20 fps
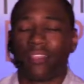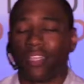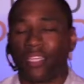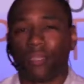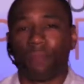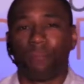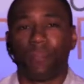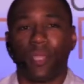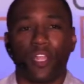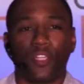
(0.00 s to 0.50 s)

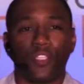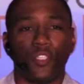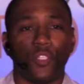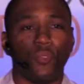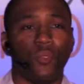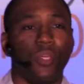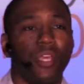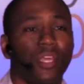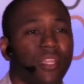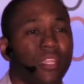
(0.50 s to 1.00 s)
nothing compared
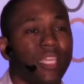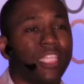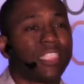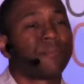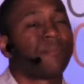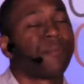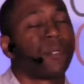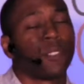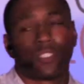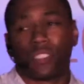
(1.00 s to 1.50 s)
to
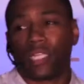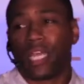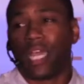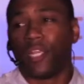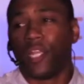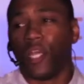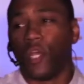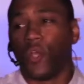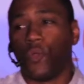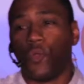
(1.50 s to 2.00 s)
this person
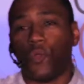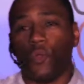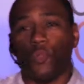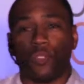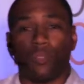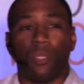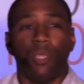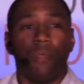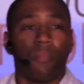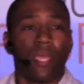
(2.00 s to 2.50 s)
I know
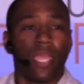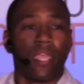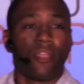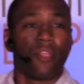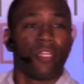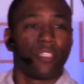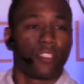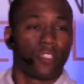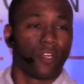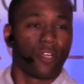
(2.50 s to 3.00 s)
whose
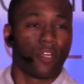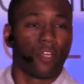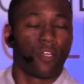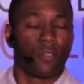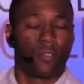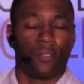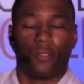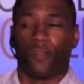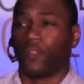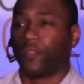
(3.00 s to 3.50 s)
parents
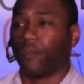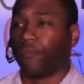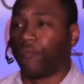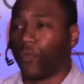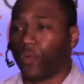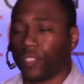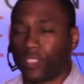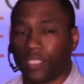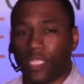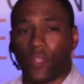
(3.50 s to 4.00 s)
are
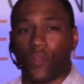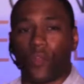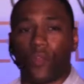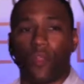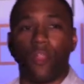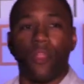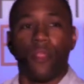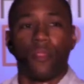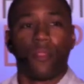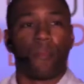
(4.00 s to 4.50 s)
divorcing,
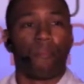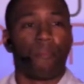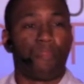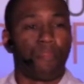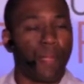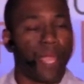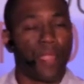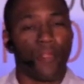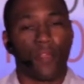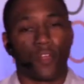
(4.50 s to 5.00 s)
or their
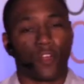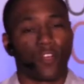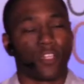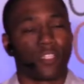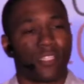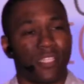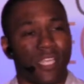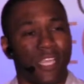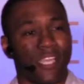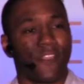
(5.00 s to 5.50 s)
parent
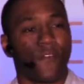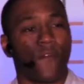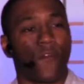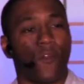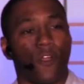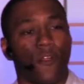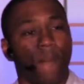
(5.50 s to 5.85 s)
are sick,